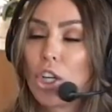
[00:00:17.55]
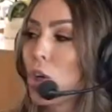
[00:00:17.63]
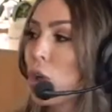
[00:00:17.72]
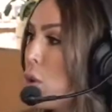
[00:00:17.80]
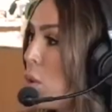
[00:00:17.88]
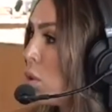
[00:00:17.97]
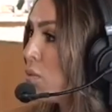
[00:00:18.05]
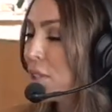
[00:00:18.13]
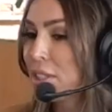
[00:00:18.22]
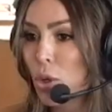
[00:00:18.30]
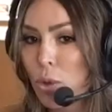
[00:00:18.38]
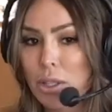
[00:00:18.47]
Her whole
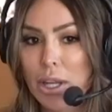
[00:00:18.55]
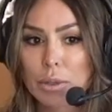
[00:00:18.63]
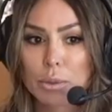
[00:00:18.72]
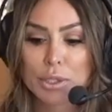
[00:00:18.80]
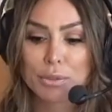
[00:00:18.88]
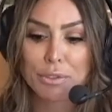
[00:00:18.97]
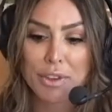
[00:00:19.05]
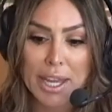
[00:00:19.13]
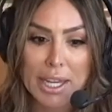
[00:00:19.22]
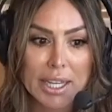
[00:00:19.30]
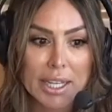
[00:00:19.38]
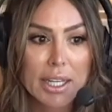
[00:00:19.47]
storyline was
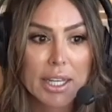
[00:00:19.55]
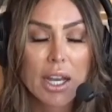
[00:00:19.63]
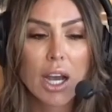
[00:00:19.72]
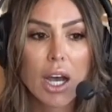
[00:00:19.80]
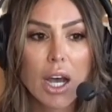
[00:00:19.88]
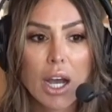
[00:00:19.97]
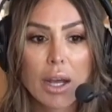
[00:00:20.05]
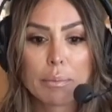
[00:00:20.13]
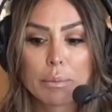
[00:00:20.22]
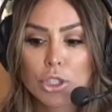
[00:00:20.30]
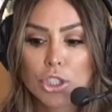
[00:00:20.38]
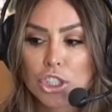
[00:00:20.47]
fake.
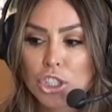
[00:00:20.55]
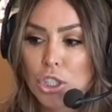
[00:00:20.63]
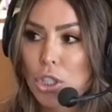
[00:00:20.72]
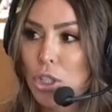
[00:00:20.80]
Um, what she, was